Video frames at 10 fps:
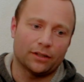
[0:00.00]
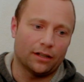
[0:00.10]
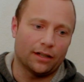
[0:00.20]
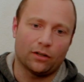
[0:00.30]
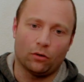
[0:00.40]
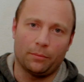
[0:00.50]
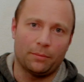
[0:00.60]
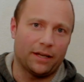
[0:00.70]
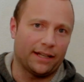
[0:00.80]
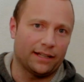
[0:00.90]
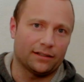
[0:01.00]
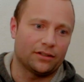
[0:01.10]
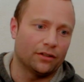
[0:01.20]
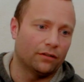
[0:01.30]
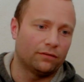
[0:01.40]
economy picking
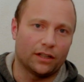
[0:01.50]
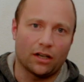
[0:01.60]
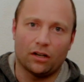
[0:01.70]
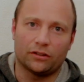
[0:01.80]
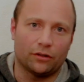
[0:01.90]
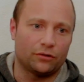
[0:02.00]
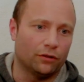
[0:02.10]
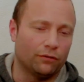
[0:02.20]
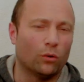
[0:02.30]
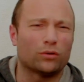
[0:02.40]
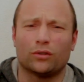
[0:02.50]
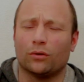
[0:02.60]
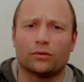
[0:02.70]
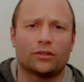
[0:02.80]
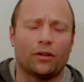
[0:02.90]
stuff, legato stuff, all
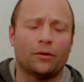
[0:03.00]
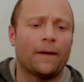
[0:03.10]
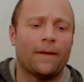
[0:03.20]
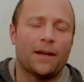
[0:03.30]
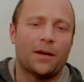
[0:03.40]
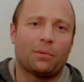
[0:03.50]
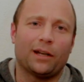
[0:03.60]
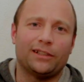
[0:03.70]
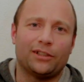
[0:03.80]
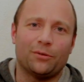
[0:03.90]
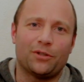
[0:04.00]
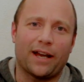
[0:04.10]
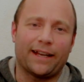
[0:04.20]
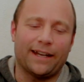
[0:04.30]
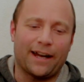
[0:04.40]
sorts, so please do
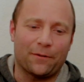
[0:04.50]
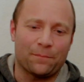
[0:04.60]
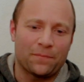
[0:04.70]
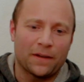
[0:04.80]
check it out.